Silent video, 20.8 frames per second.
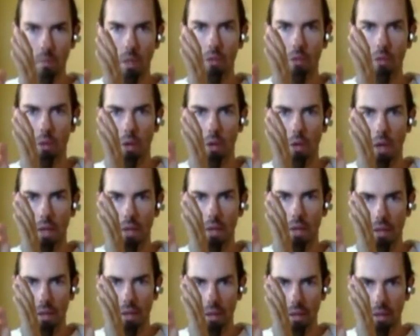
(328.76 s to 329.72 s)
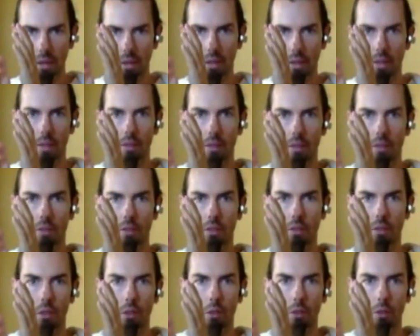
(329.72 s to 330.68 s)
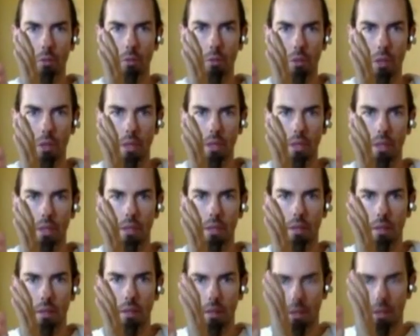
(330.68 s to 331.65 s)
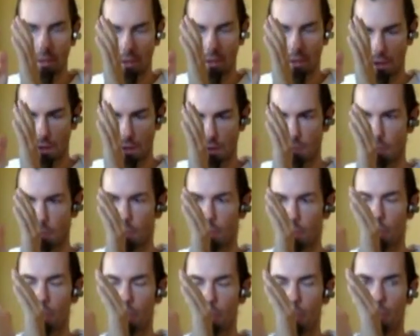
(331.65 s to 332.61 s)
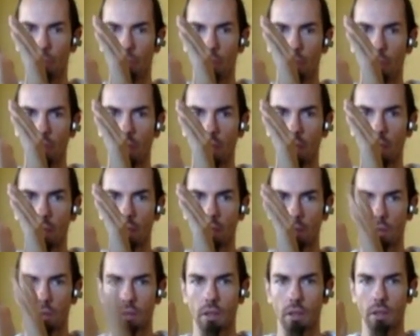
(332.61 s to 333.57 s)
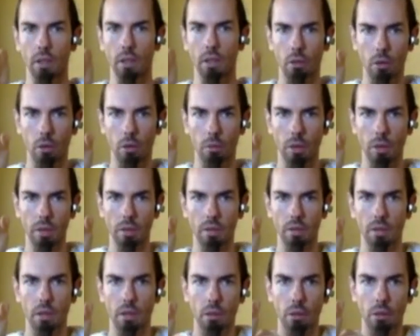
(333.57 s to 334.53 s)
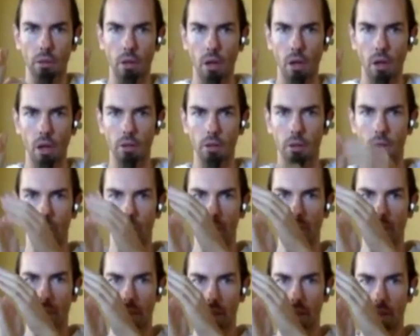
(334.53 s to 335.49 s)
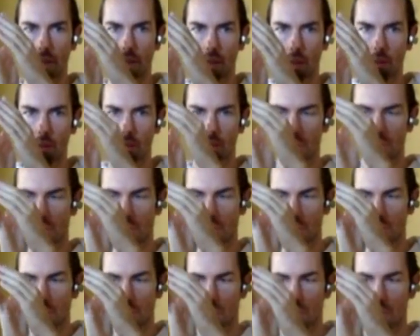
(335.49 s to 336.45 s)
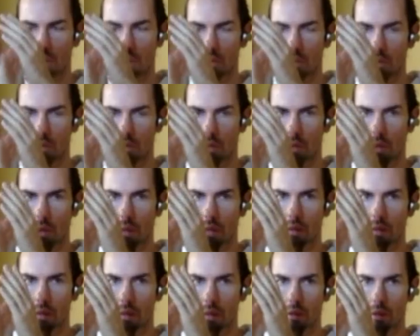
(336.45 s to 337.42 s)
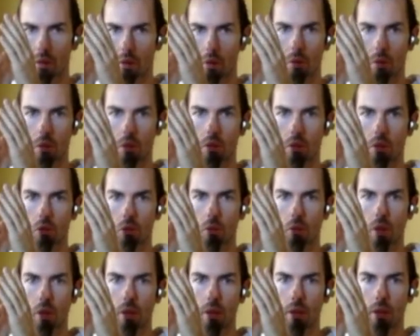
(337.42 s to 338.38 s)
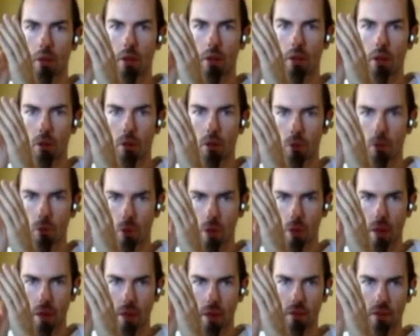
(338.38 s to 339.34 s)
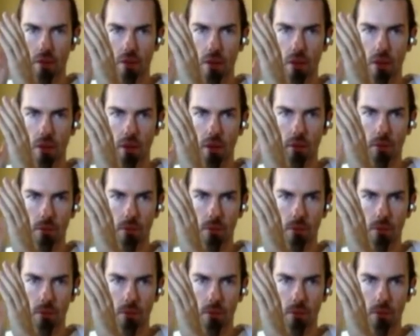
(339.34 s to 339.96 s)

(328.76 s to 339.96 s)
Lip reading: So as I start to breathe, bringing the sacrum that's here under, that helps to straighten a little bit the spine, relaxing